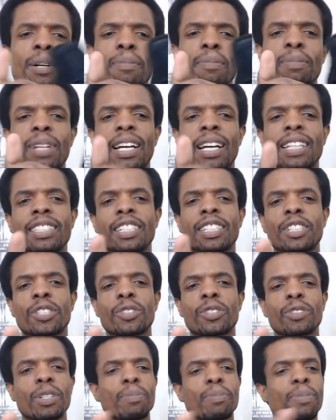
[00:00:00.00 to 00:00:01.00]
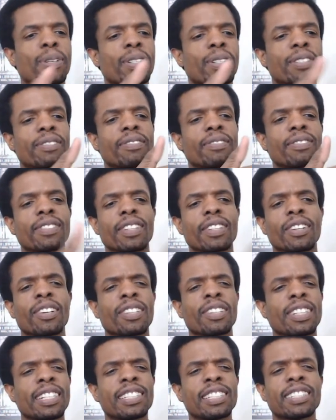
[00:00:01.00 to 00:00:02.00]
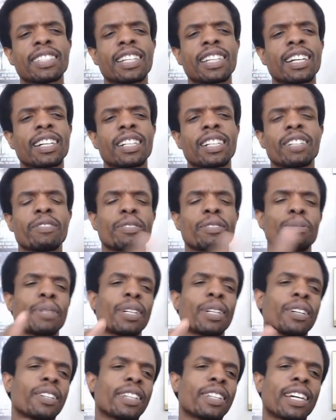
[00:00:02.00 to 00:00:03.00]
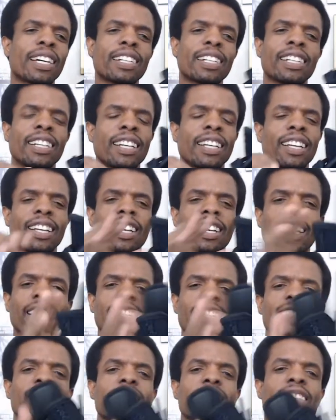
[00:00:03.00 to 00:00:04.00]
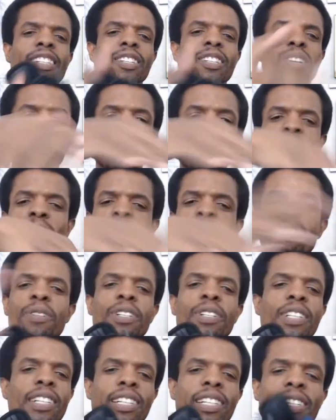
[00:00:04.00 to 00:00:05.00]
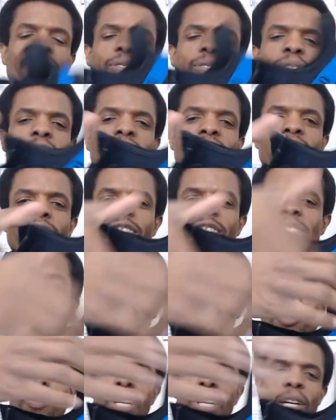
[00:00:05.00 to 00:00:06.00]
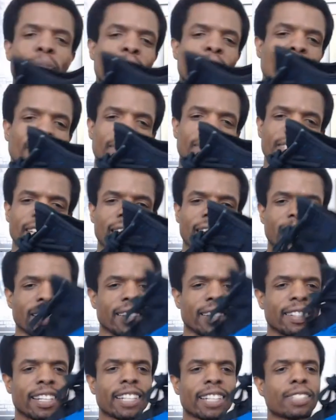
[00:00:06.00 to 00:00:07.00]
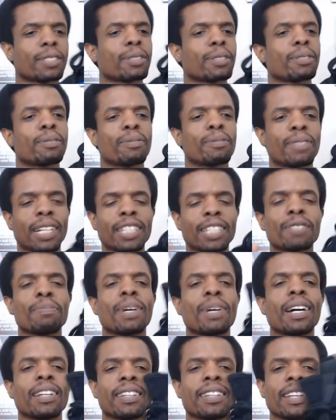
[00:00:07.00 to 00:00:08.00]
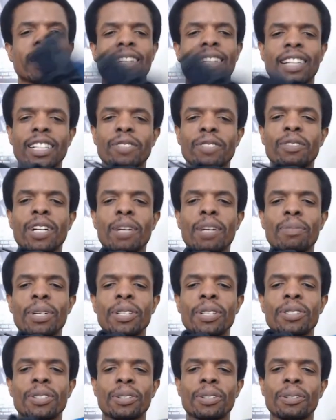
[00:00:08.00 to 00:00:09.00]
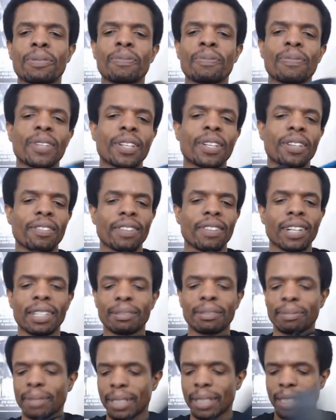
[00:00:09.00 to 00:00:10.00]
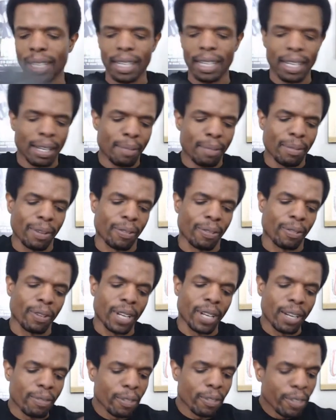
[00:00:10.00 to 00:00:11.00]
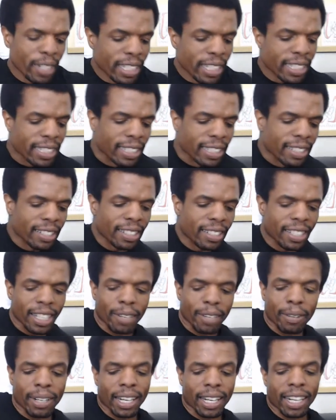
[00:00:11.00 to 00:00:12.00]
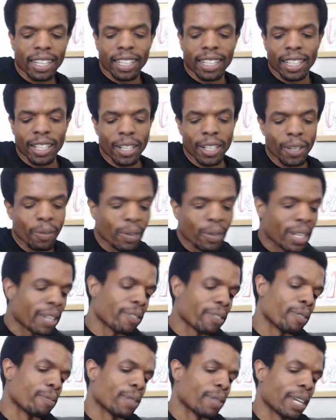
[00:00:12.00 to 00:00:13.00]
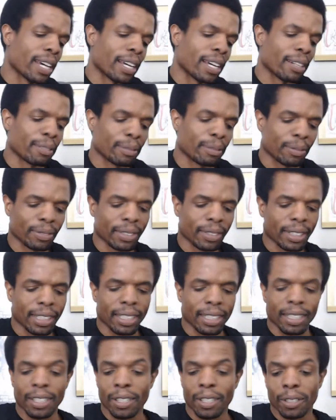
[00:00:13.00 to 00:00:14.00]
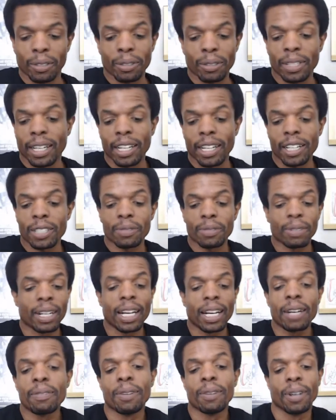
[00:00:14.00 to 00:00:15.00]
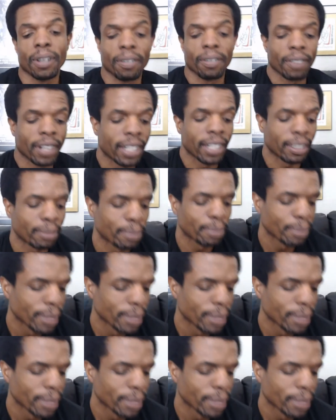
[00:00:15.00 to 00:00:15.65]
plastic strip on on this side of them and all that. I just like the all over knit with like the little stripe on the side. That's that's my thing. That's what I'm into, right? But for whatever reason, they were kind of getting away from that. You know, who cares what I want, right?